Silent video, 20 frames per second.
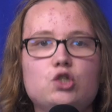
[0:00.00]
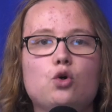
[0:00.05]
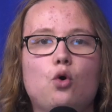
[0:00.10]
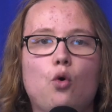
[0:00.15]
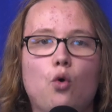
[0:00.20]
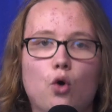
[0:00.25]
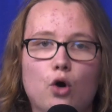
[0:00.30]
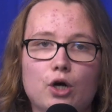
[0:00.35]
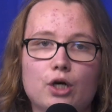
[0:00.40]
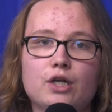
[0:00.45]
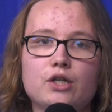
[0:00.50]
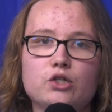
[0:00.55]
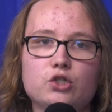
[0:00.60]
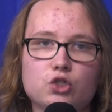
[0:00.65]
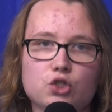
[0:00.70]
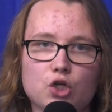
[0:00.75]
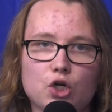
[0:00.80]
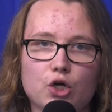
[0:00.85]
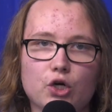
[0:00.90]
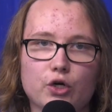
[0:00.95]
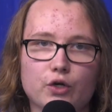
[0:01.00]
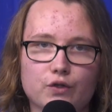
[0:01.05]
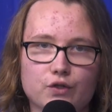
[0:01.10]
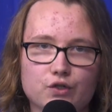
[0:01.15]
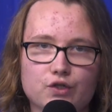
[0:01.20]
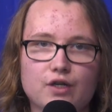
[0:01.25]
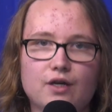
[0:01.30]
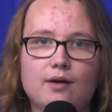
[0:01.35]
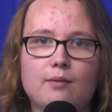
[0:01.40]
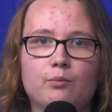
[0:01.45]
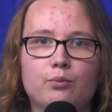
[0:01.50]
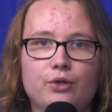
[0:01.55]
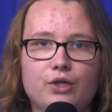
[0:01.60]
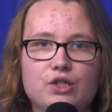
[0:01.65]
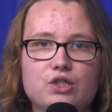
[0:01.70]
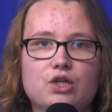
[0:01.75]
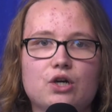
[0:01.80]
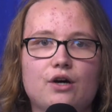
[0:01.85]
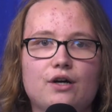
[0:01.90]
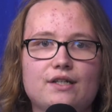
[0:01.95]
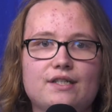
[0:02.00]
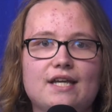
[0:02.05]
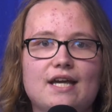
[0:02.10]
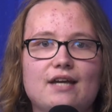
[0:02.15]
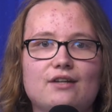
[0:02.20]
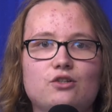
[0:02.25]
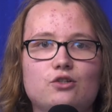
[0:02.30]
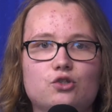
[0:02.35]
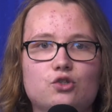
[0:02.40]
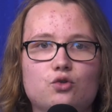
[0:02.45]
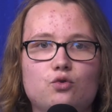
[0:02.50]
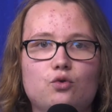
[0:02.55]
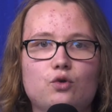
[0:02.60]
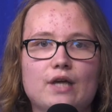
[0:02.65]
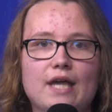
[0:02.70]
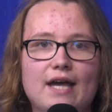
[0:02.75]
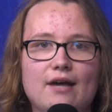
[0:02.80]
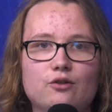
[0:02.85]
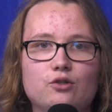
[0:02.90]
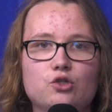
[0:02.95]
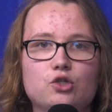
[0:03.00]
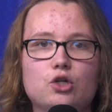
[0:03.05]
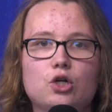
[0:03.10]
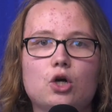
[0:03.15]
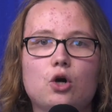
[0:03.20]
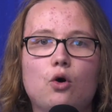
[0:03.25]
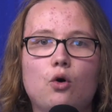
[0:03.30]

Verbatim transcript: or concerns, please contact your school counselor